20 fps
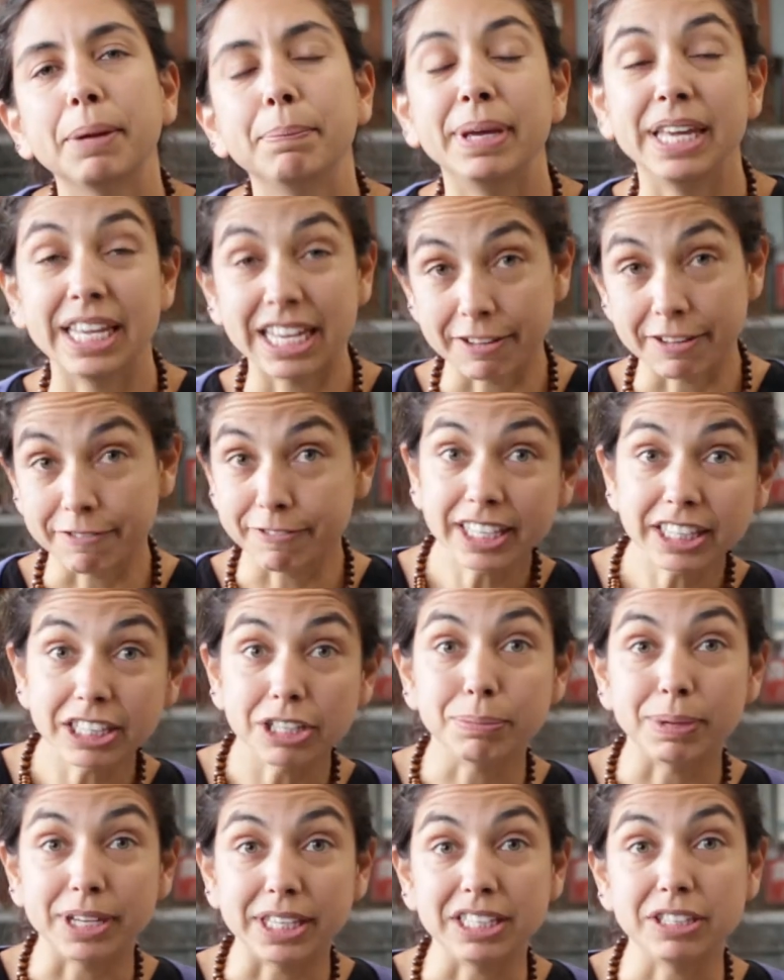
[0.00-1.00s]
being
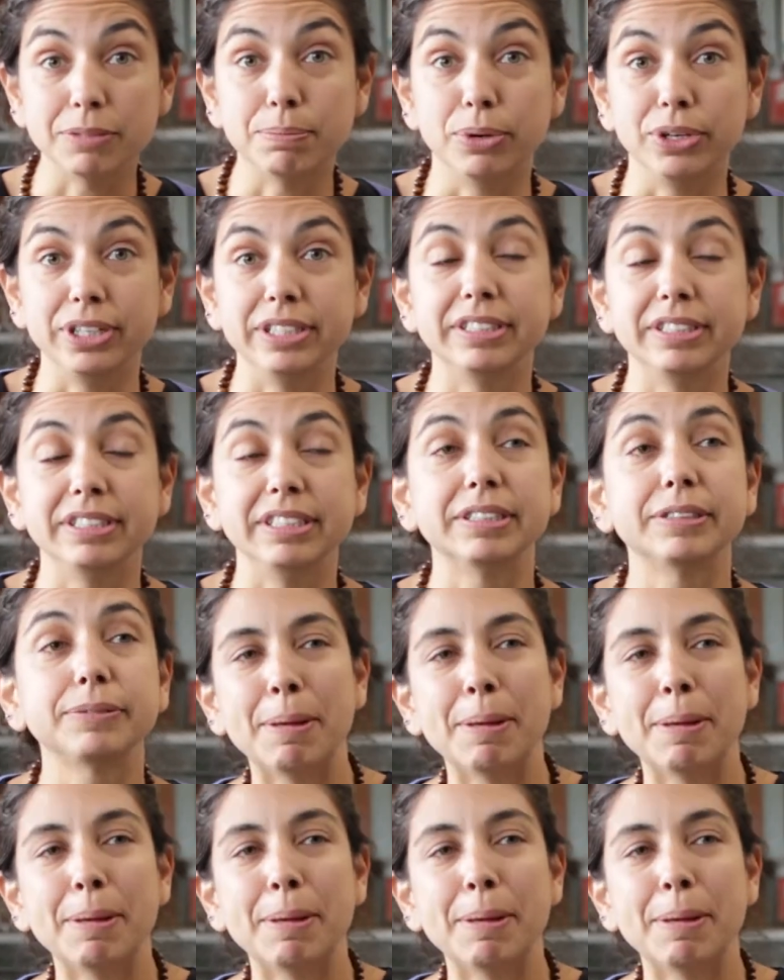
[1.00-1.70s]
affected by these policies.